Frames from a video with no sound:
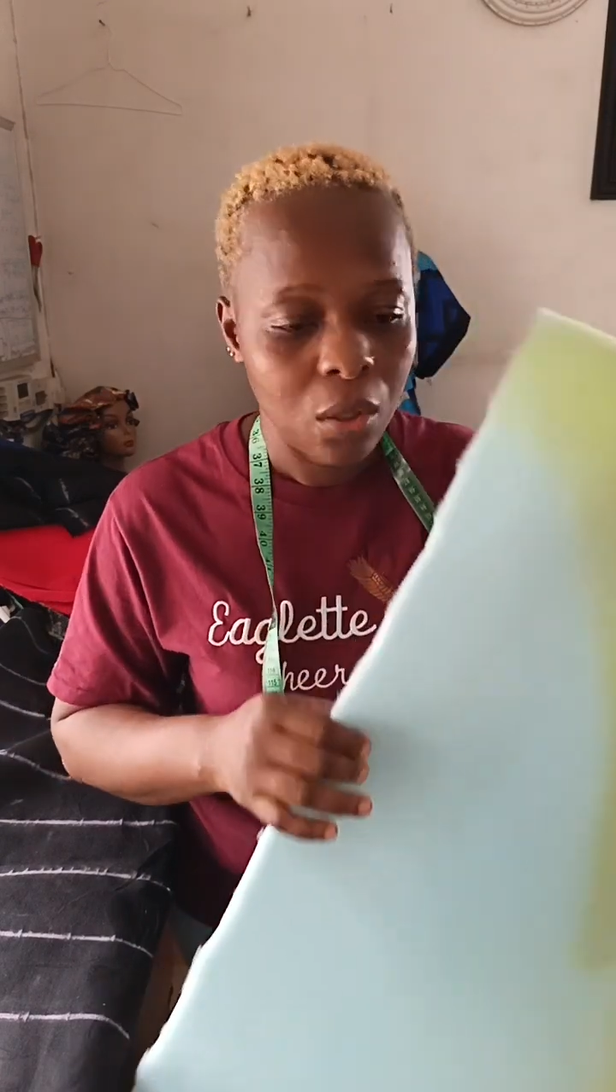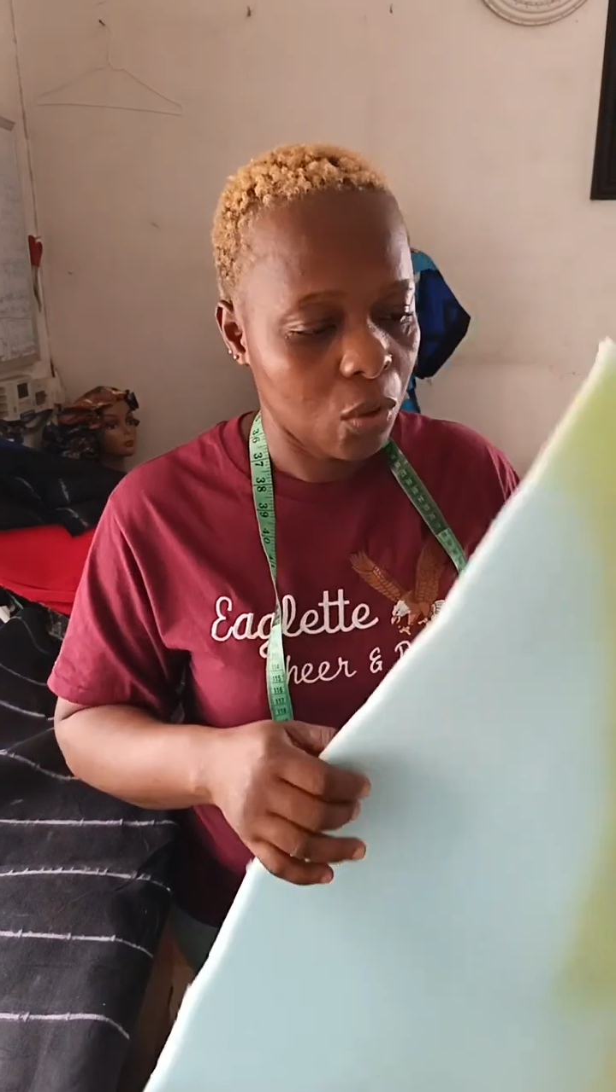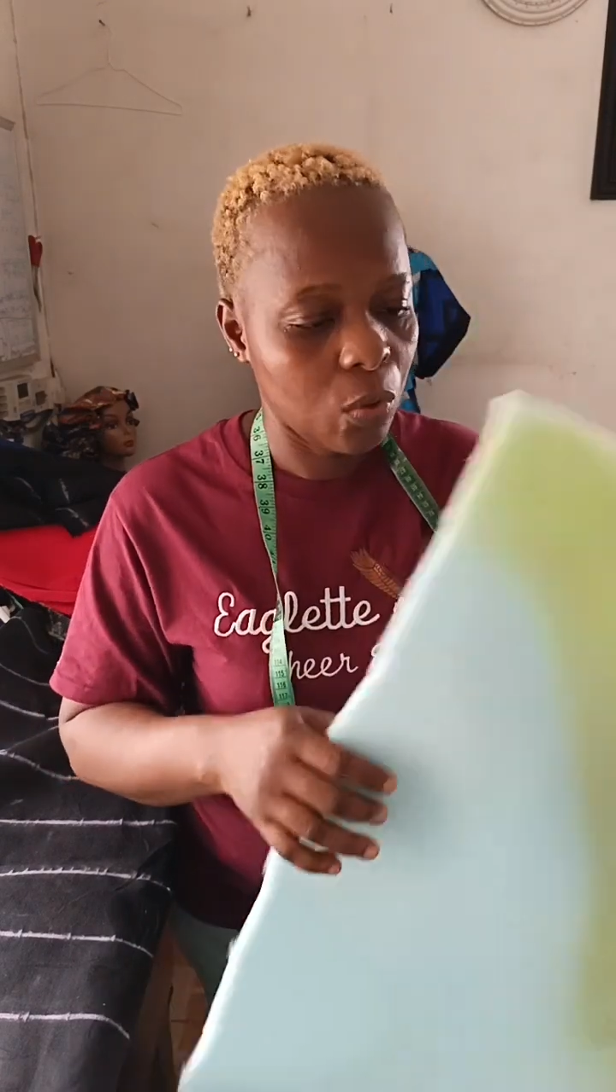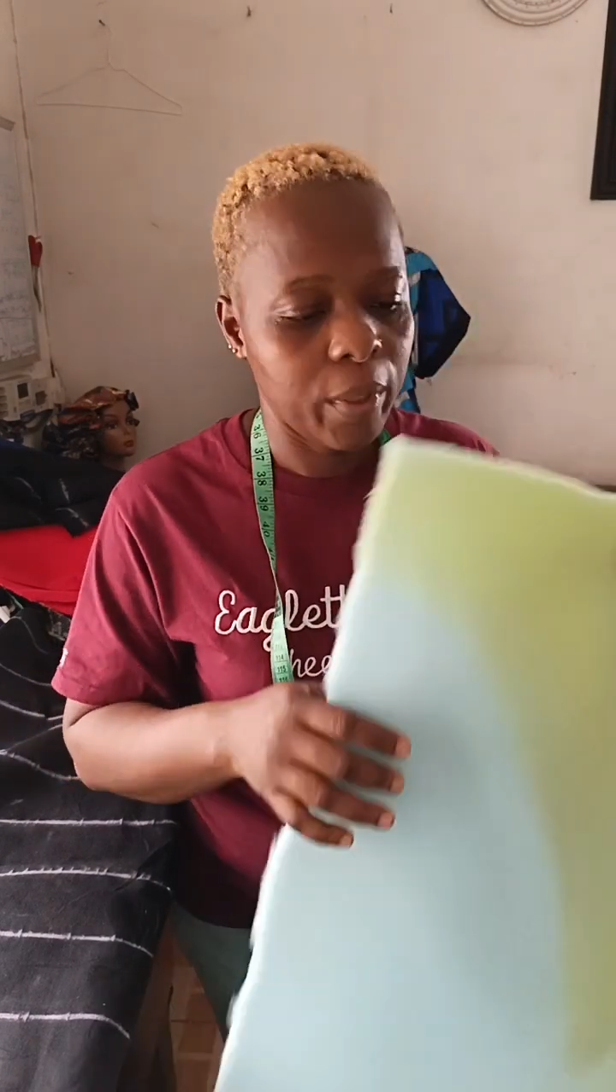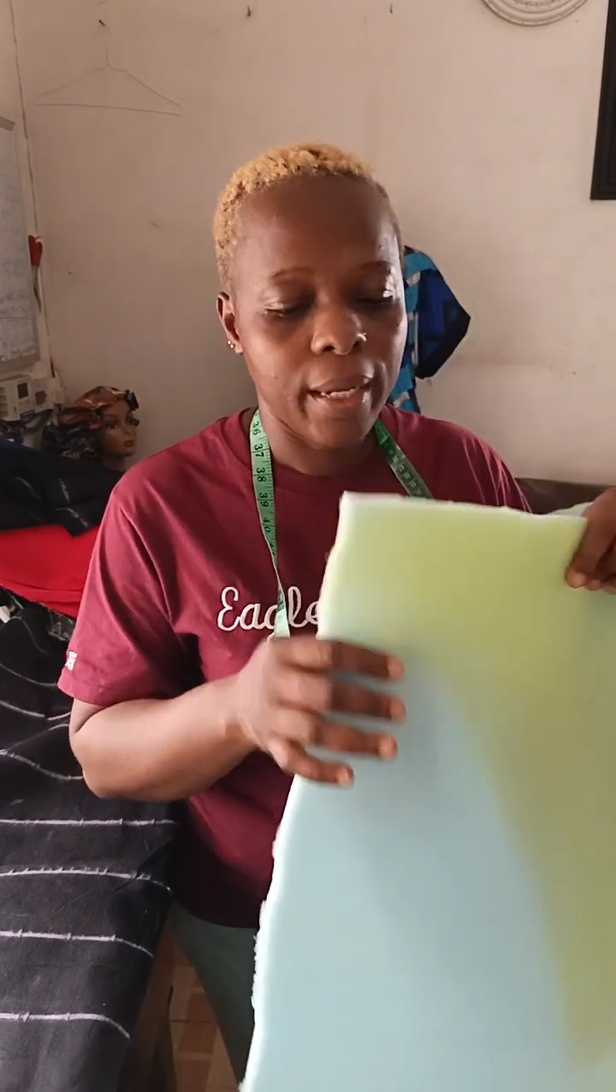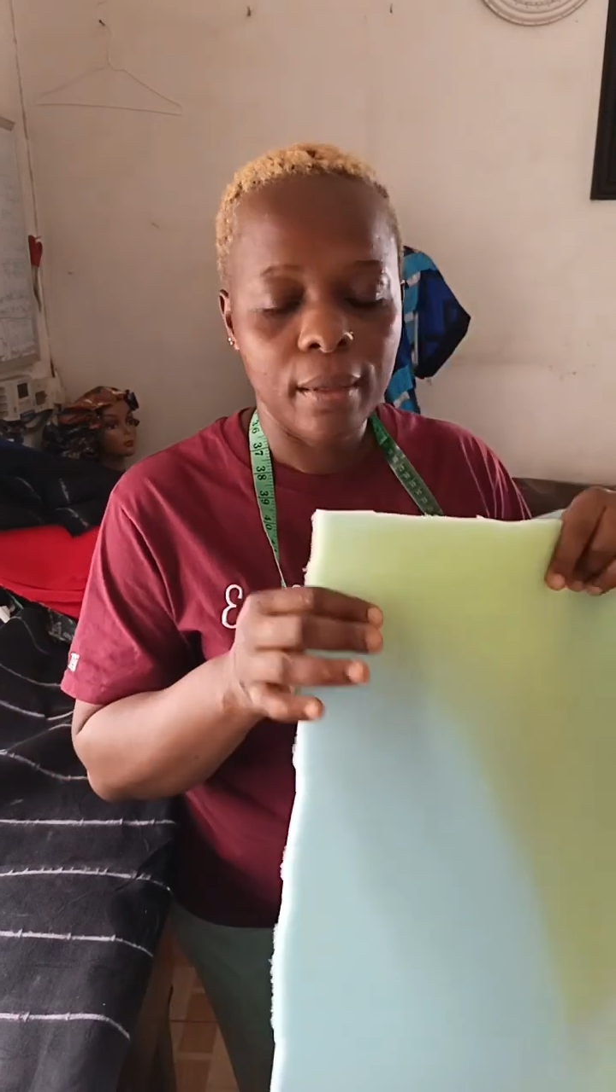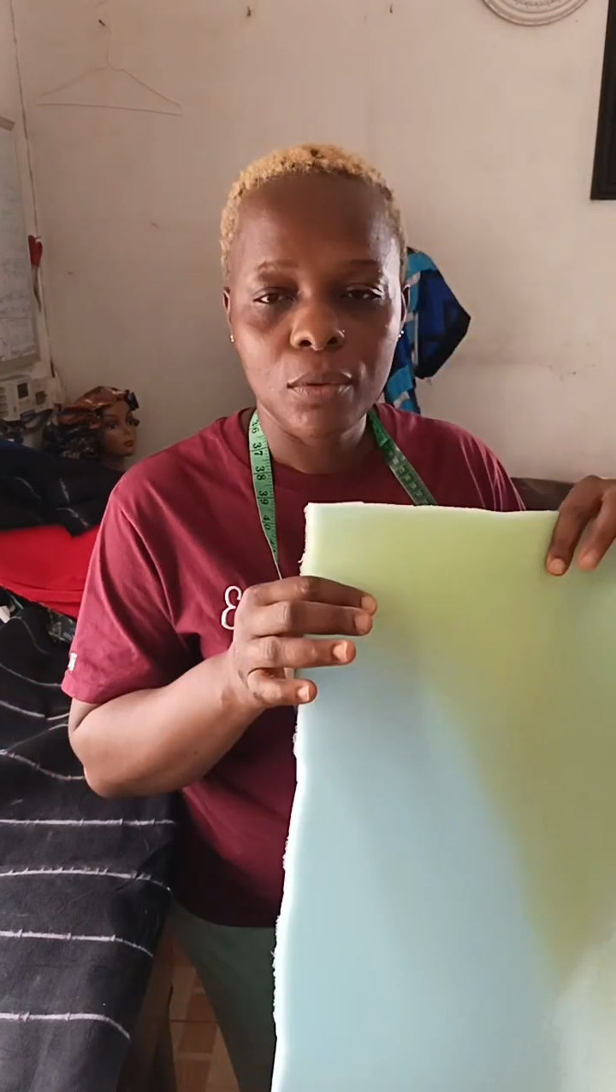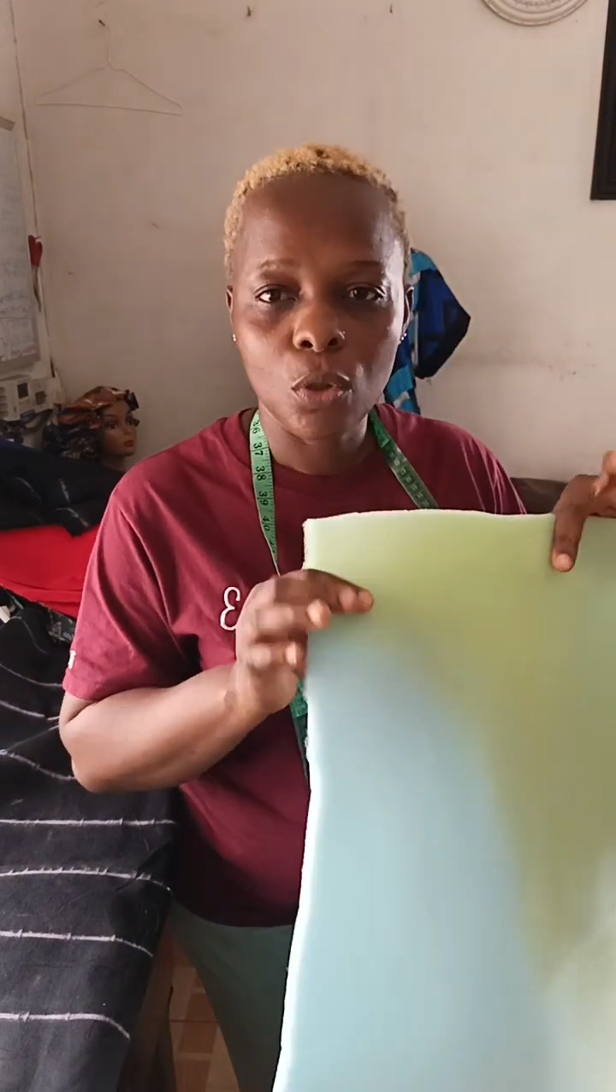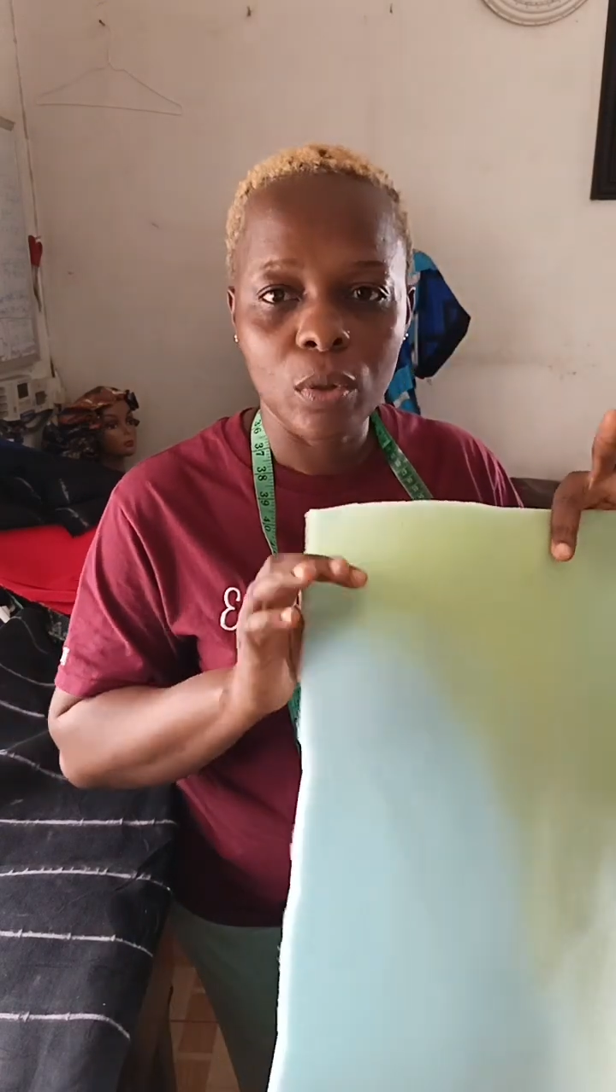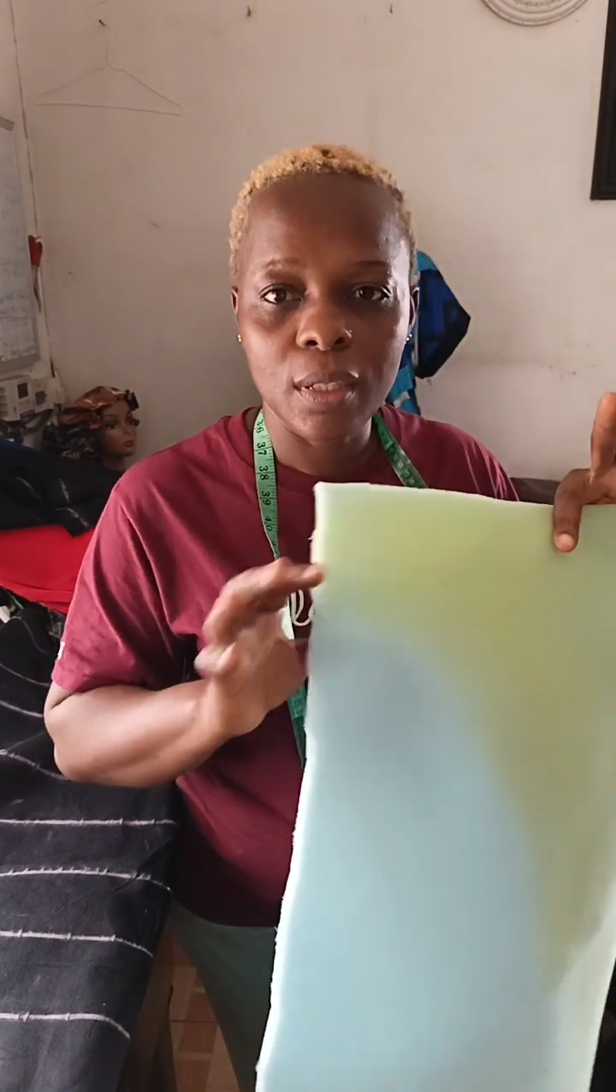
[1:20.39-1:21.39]
So yeah,
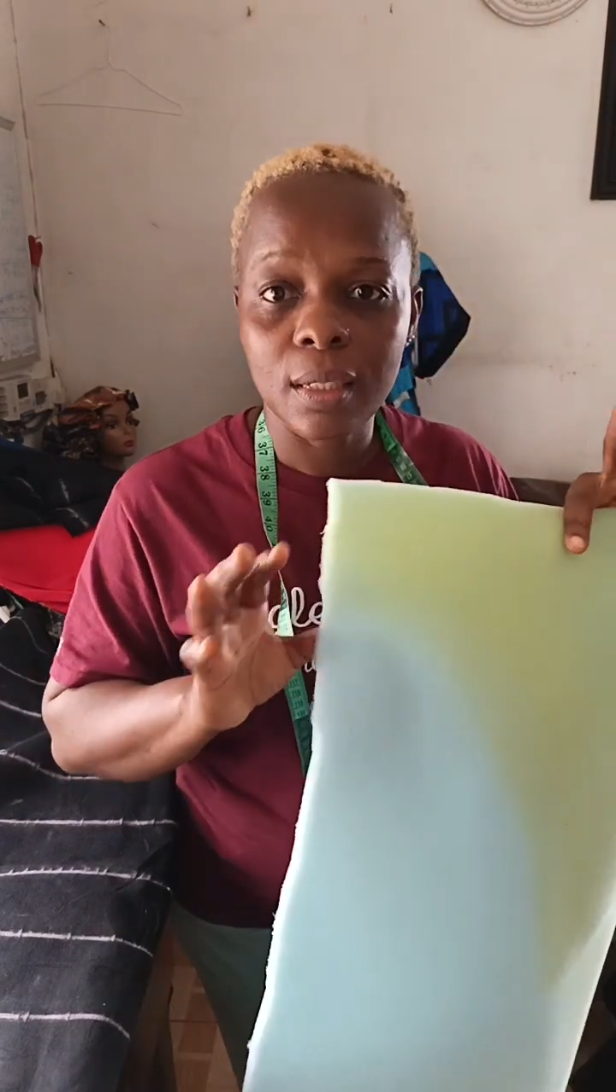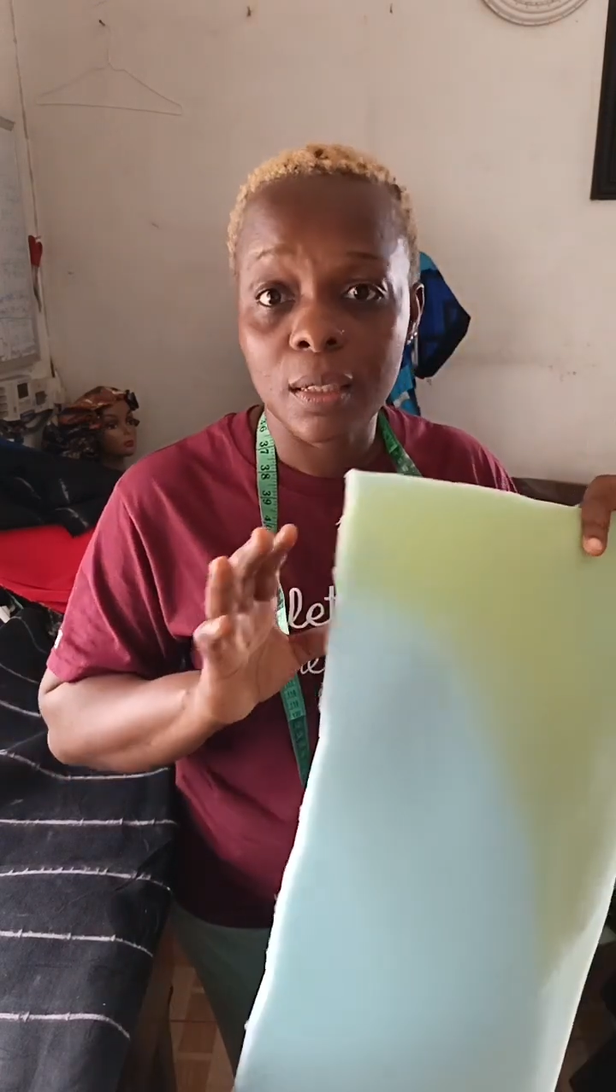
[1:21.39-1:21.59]
so this